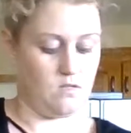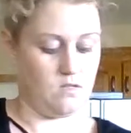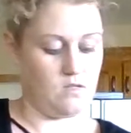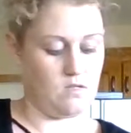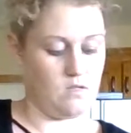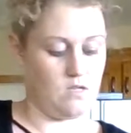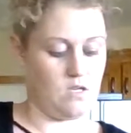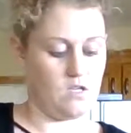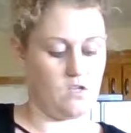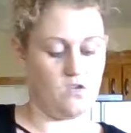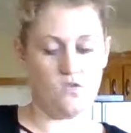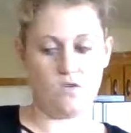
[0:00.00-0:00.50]

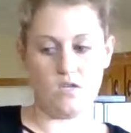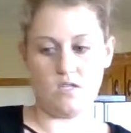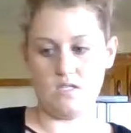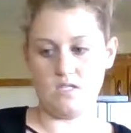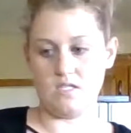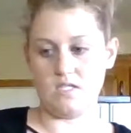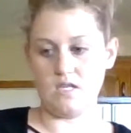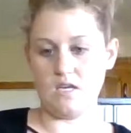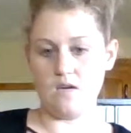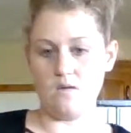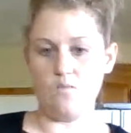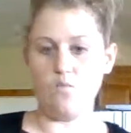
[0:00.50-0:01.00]
Okay, you can
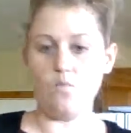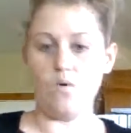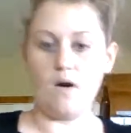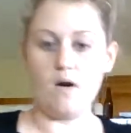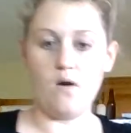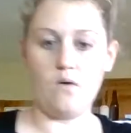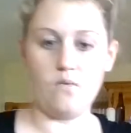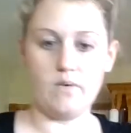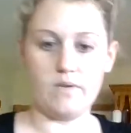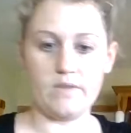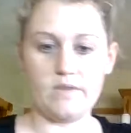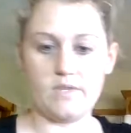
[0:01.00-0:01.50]
see them
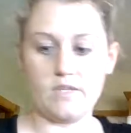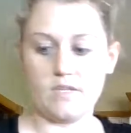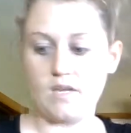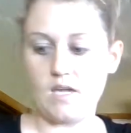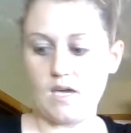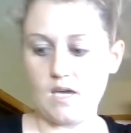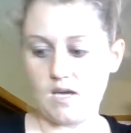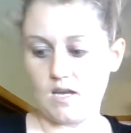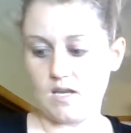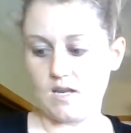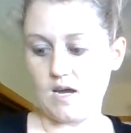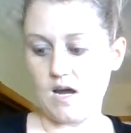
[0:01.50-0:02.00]
well with the
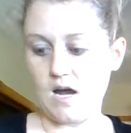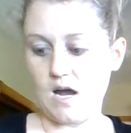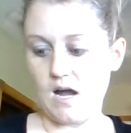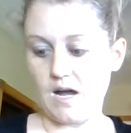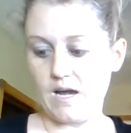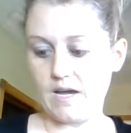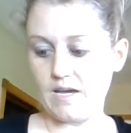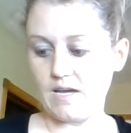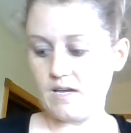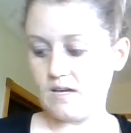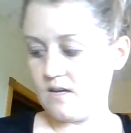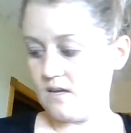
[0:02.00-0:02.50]
naked
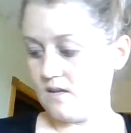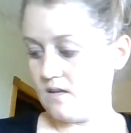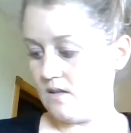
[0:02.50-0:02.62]
eye.